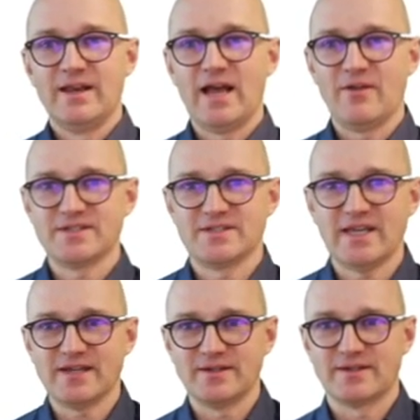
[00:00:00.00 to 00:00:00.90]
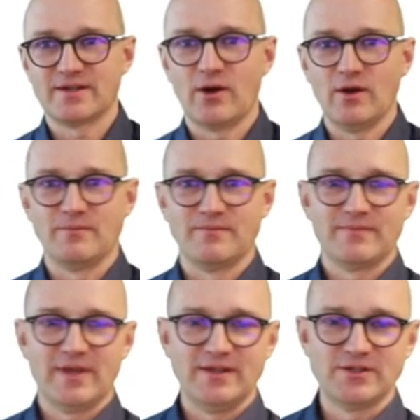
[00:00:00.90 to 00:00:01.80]
the second column,
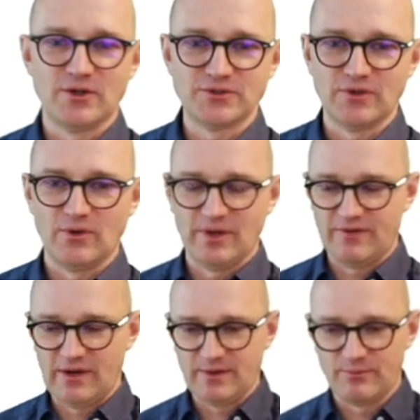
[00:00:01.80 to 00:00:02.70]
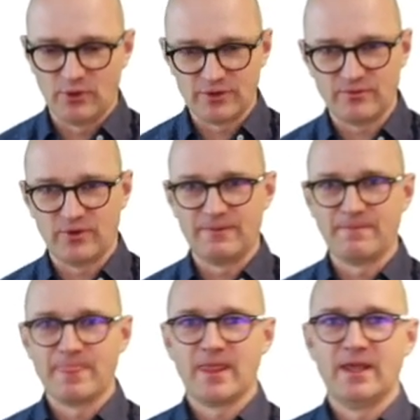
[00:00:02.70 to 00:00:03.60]
this is also a very important one,
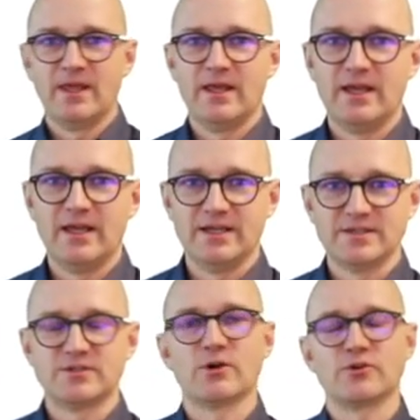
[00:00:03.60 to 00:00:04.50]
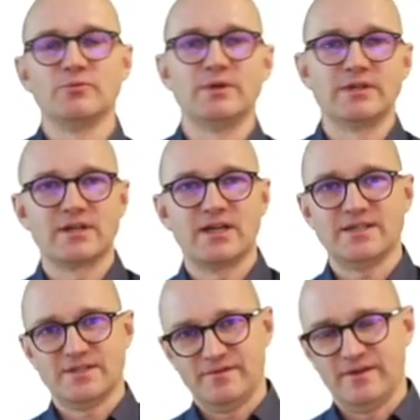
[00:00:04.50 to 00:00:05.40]
is document
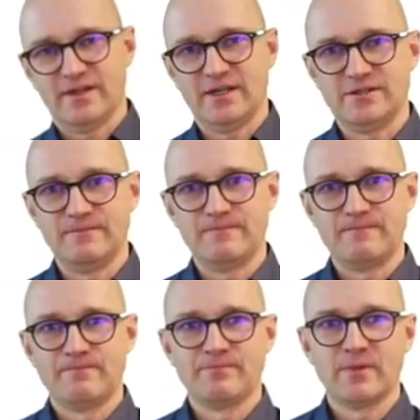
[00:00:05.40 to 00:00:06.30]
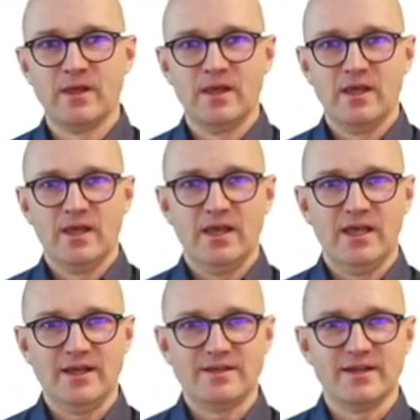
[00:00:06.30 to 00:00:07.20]
classification.
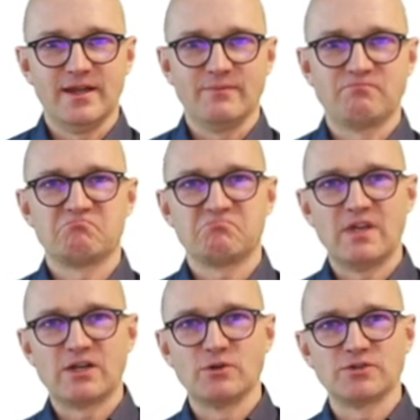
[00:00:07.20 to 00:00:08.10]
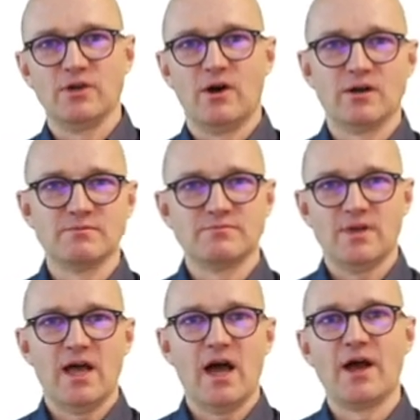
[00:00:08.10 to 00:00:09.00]
It goes along
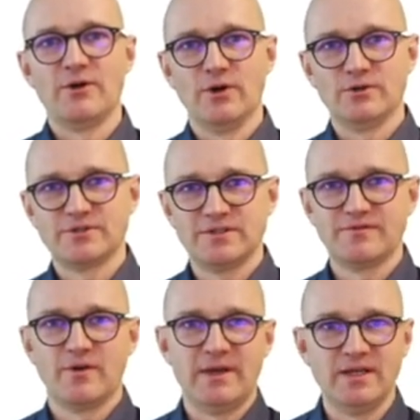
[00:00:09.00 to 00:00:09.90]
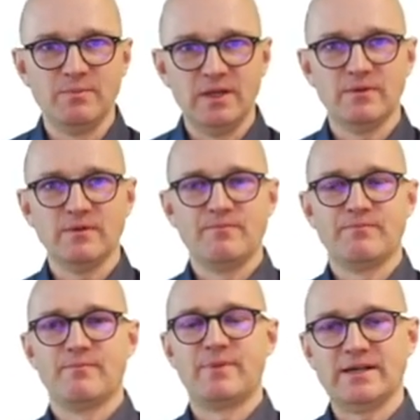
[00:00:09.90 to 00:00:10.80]
unnoticed for many people,
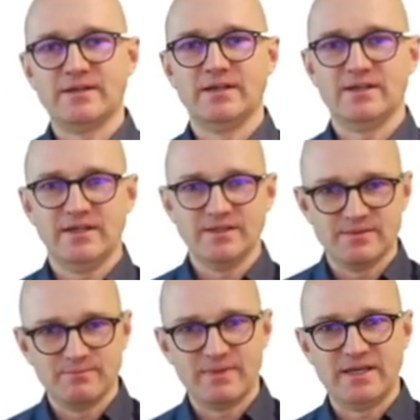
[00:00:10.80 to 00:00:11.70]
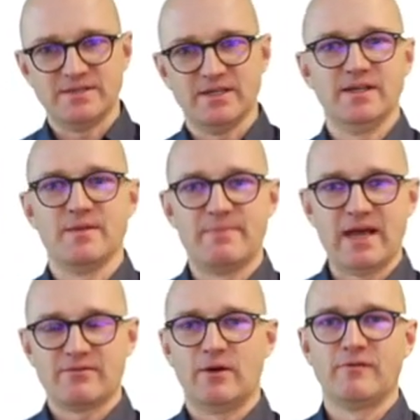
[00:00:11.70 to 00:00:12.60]
but it is basically in the
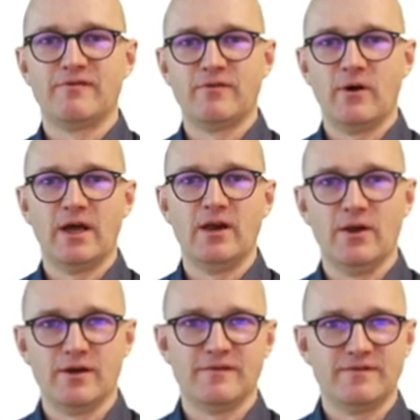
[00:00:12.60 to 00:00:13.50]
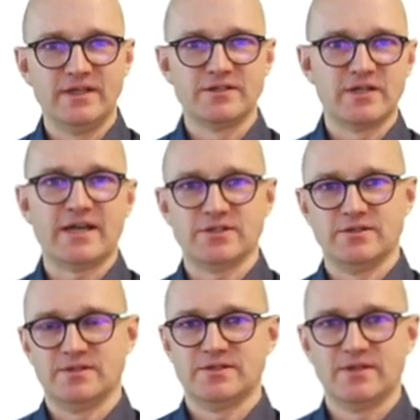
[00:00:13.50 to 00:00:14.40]
background for a lot of
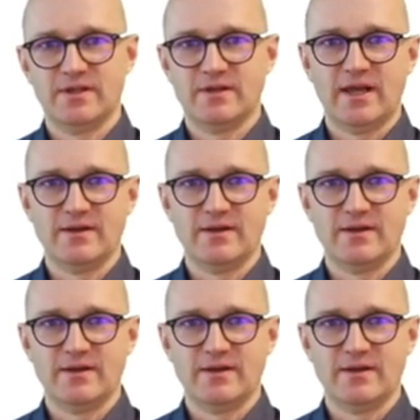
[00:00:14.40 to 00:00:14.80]
interactions and